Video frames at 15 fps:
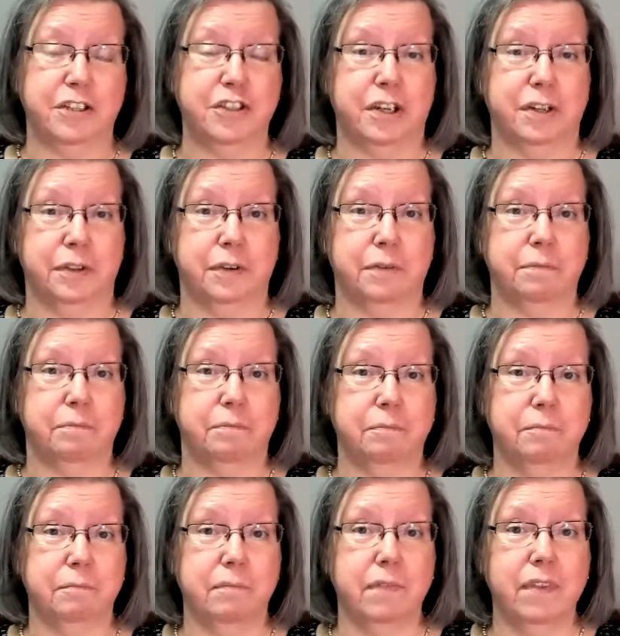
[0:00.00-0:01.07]
each other.
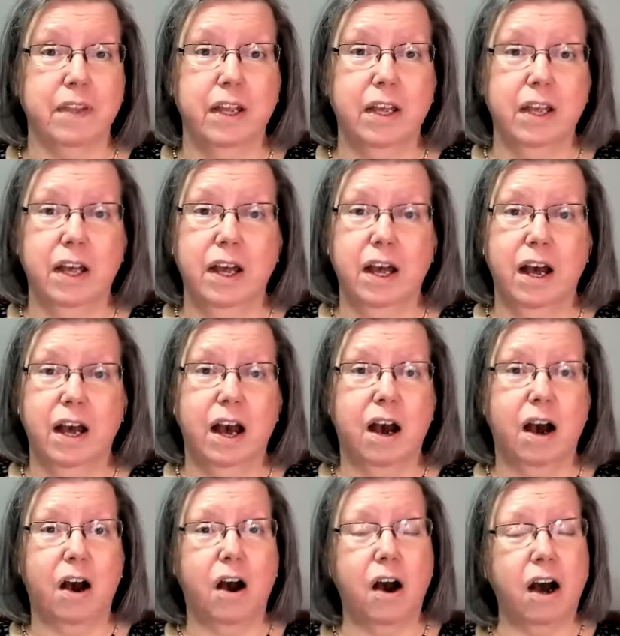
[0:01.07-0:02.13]

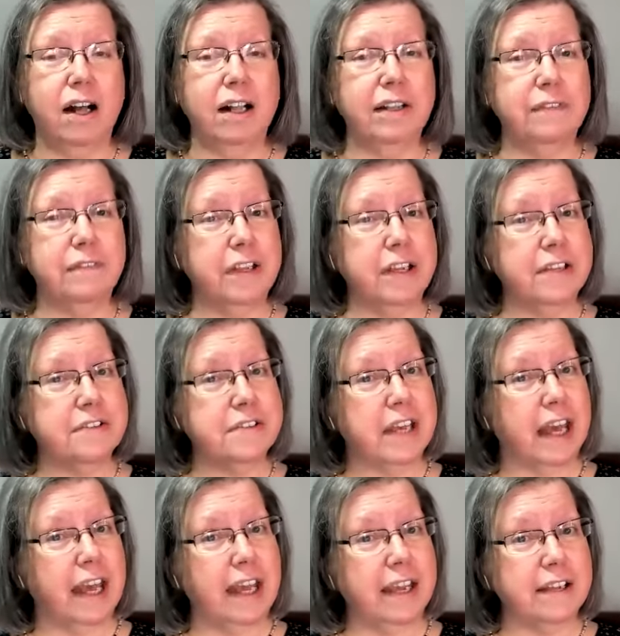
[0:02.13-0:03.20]
All of these
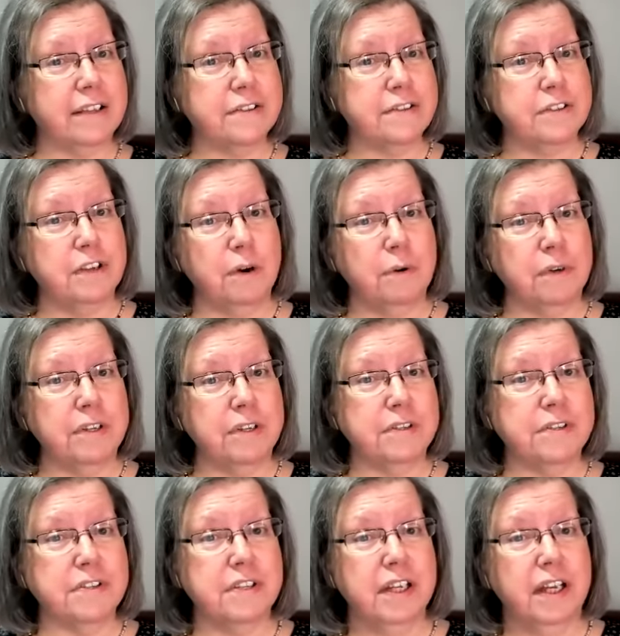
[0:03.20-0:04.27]
gangs,
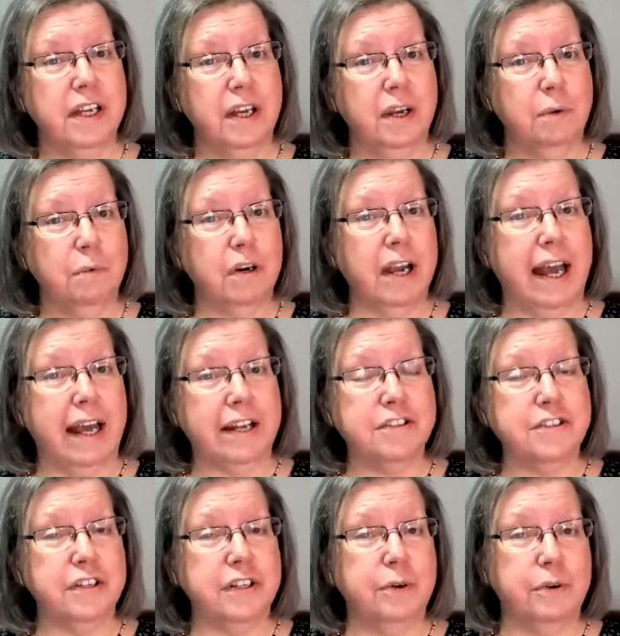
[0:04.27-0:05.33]
notice, were
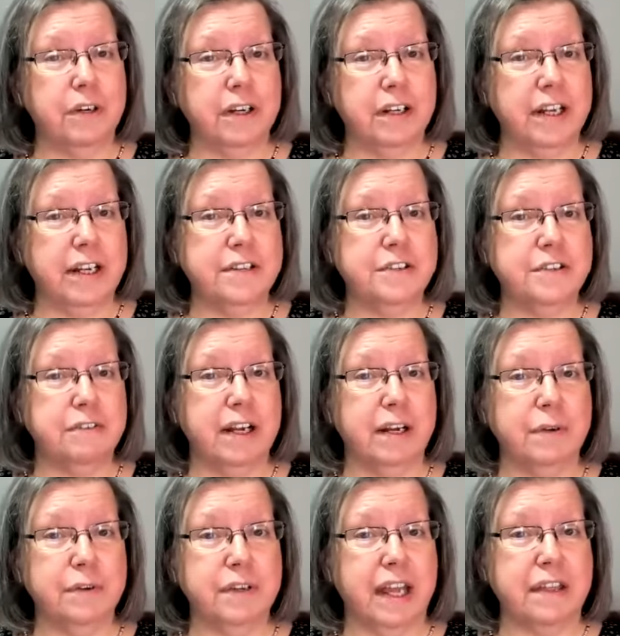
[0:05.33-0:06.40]
actually organized
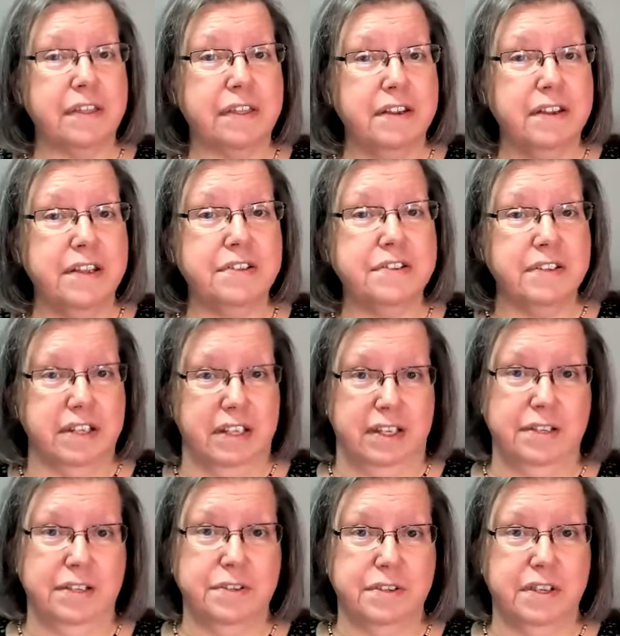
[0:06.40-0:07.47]
around
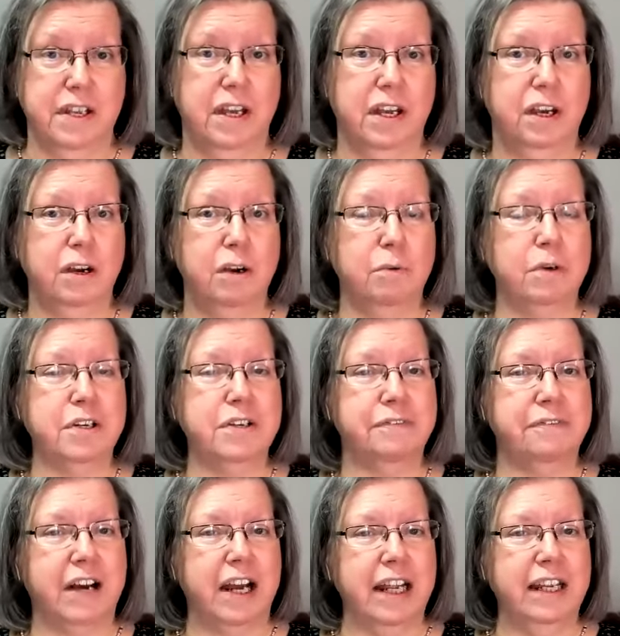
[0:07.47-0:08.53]
ethnicities who were
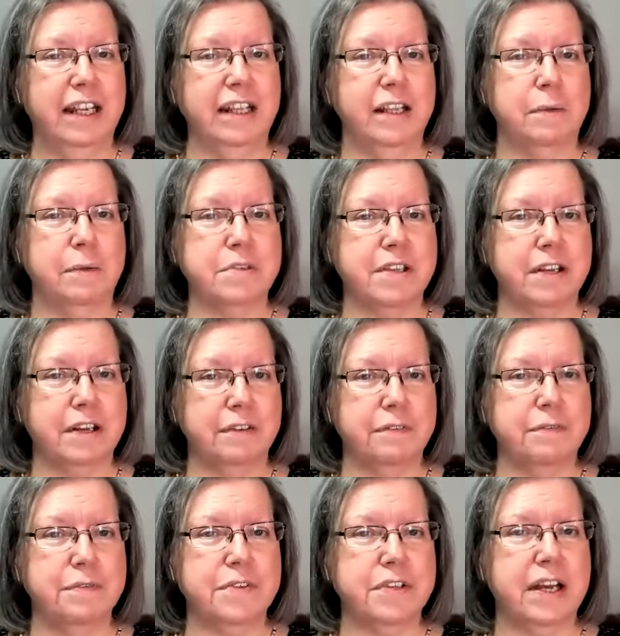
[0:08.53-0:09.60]
defining
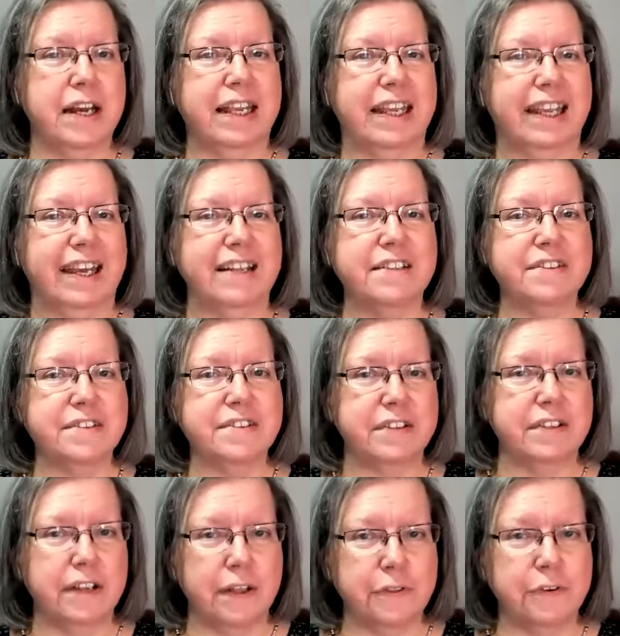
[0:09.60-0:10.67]
themselves against
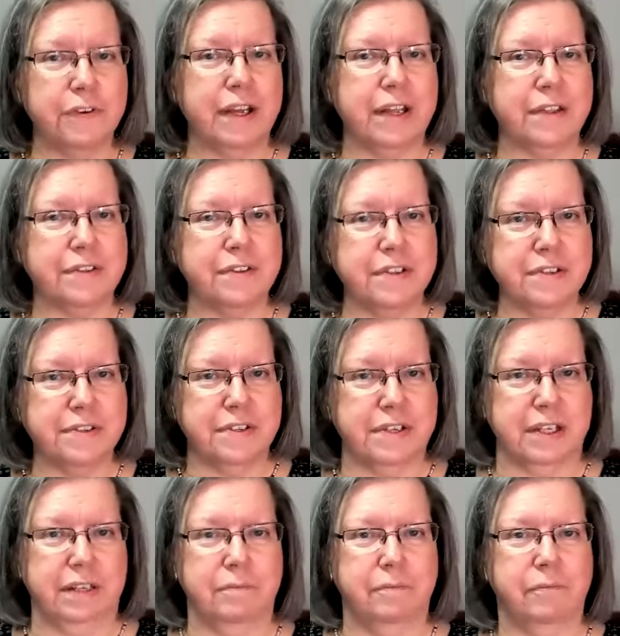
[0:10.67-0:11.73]
another
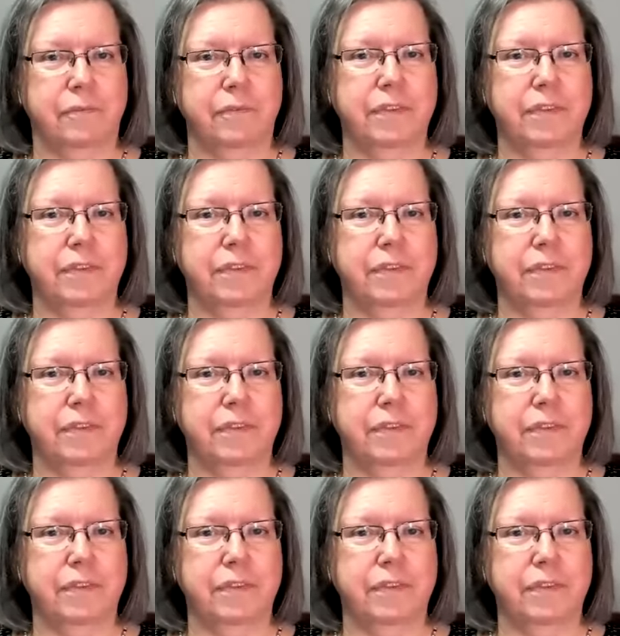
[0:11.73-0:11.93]
ethnicity.